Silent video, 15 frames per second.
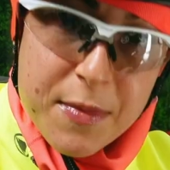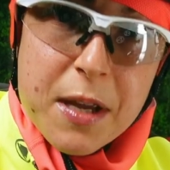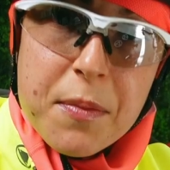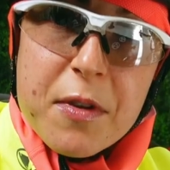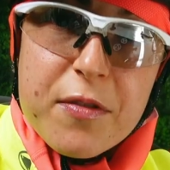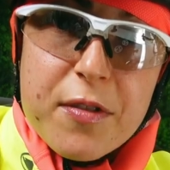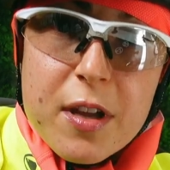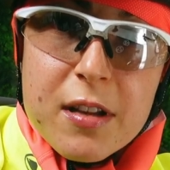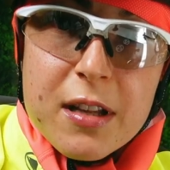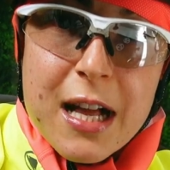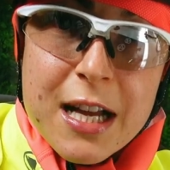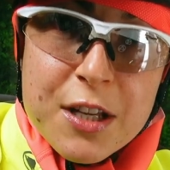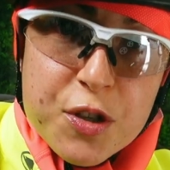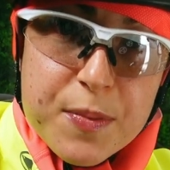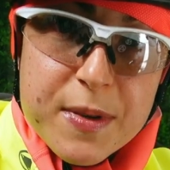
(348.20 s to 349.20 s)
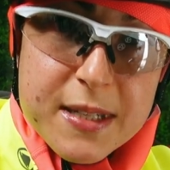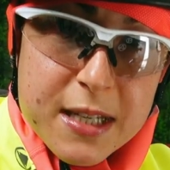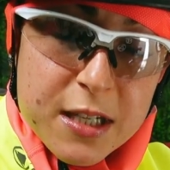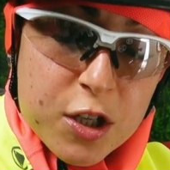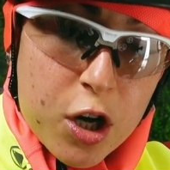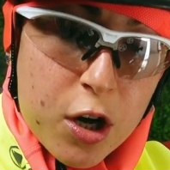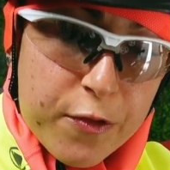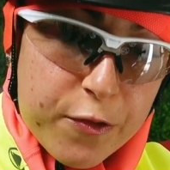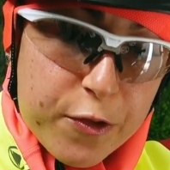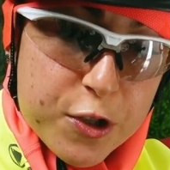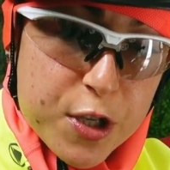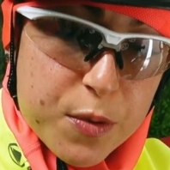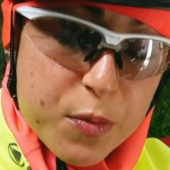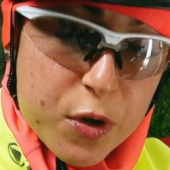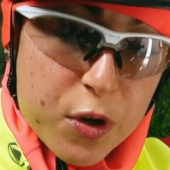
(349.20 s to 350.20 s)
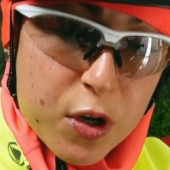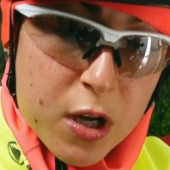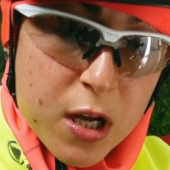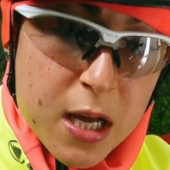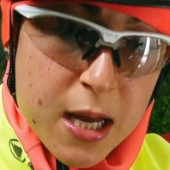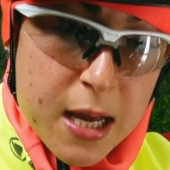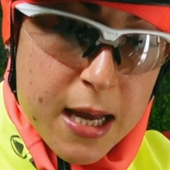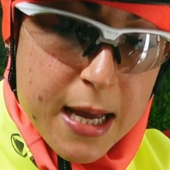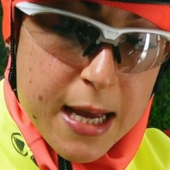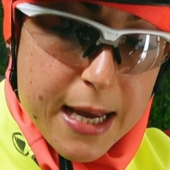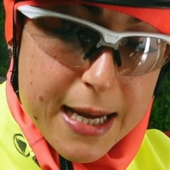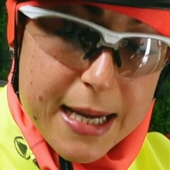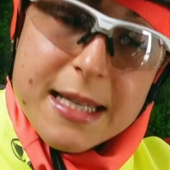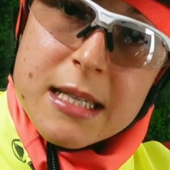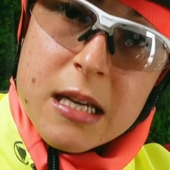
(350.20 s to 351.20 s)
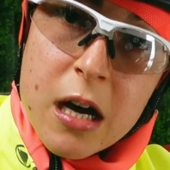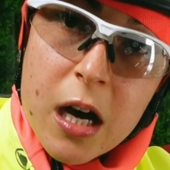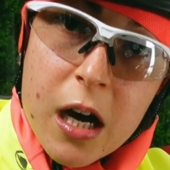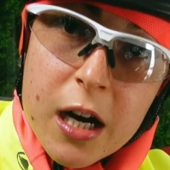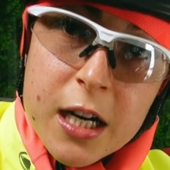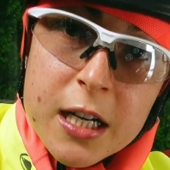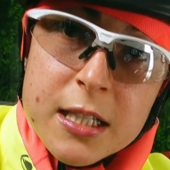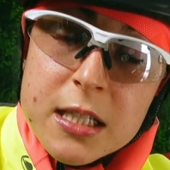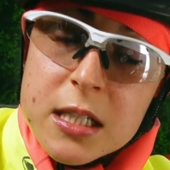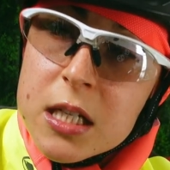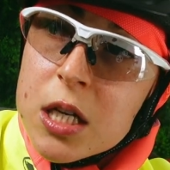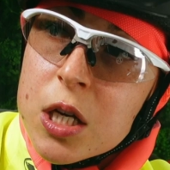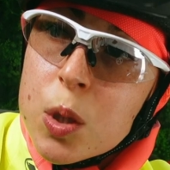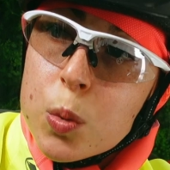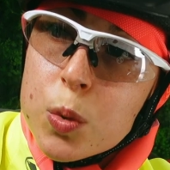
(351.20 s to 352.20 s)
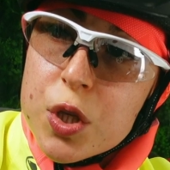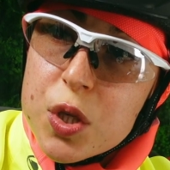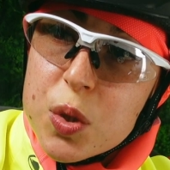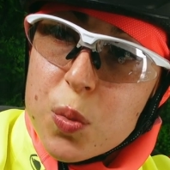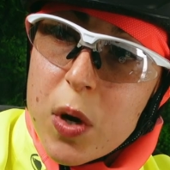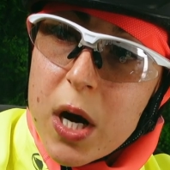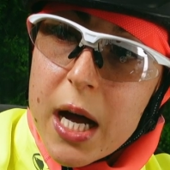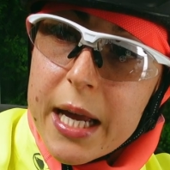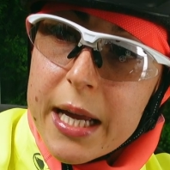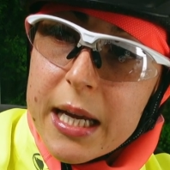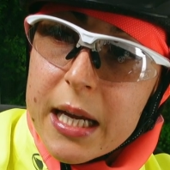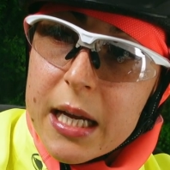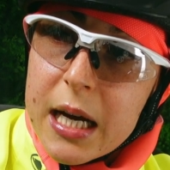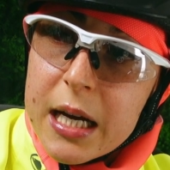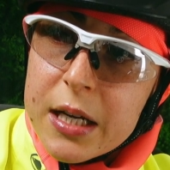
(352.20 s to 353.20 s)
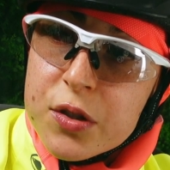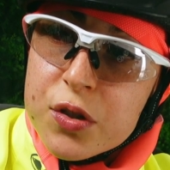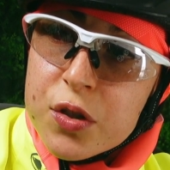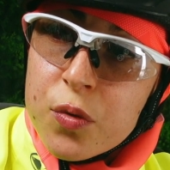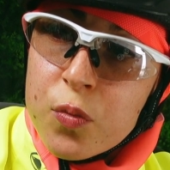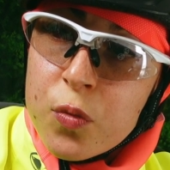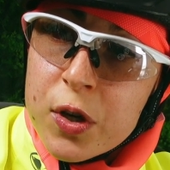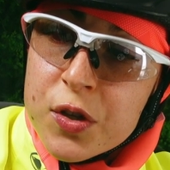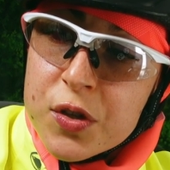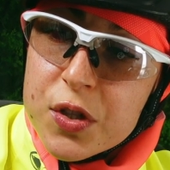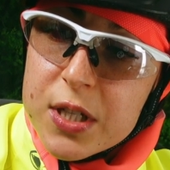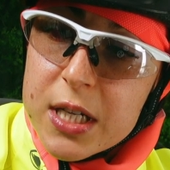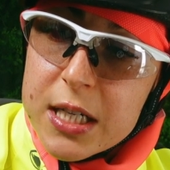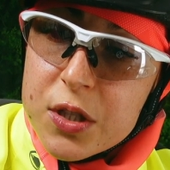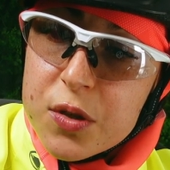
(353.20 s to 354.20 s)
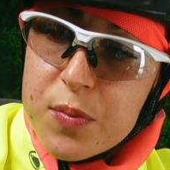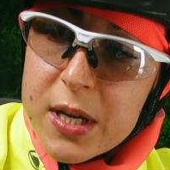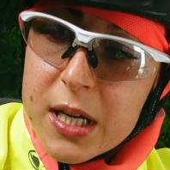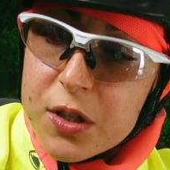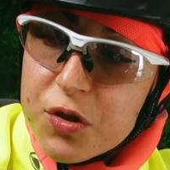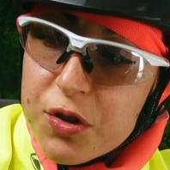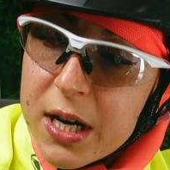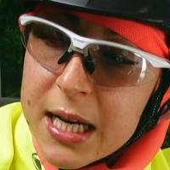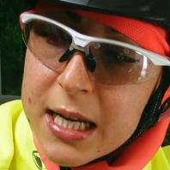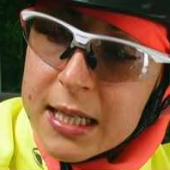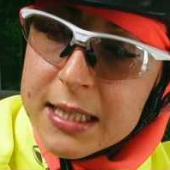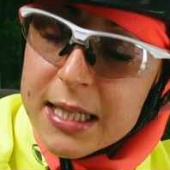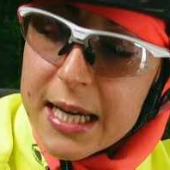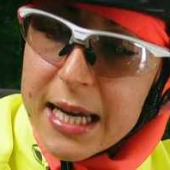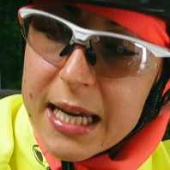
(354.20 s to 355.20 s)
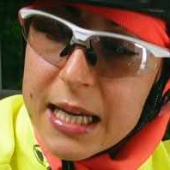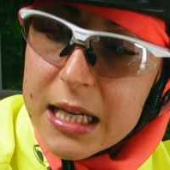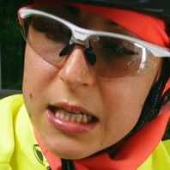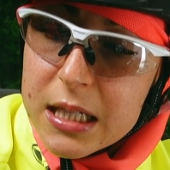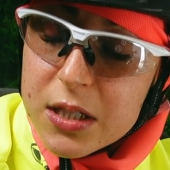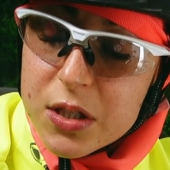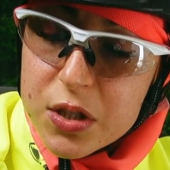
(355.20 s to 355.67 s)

make me feel 100% comfortable, it's hard, which is why I don't want today to be a training day.